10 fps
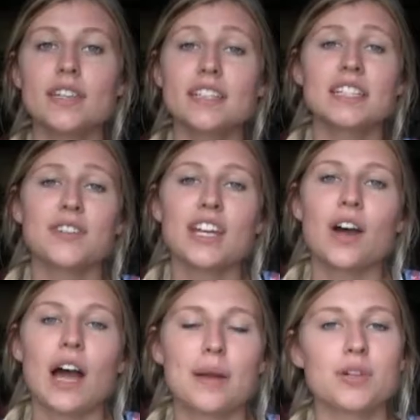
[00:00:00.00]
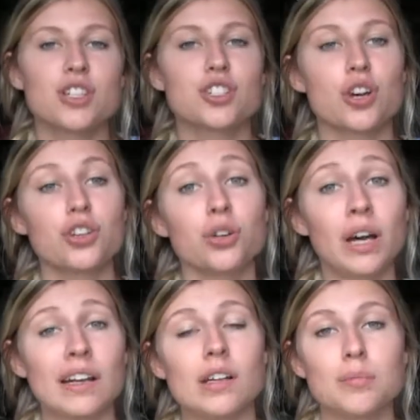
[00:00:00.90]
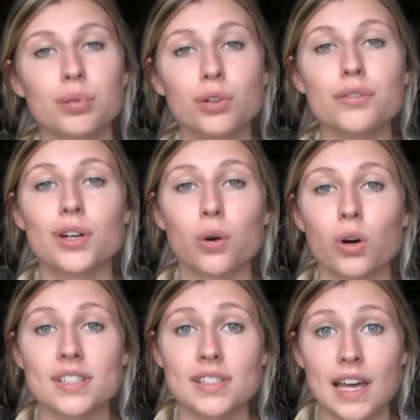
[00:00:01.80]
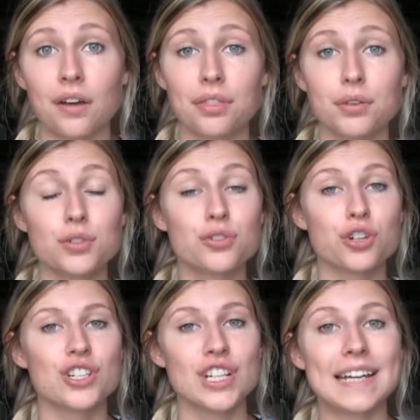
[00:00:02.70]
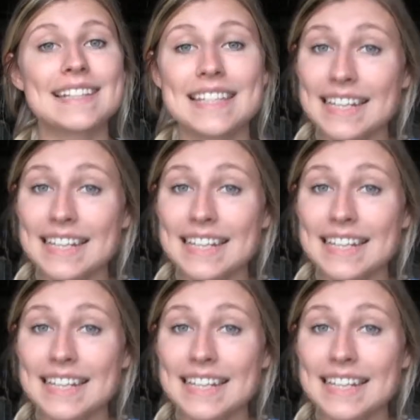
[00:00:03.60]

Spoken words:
In this video, I'm going to show you how to improve your horse's health through nutrition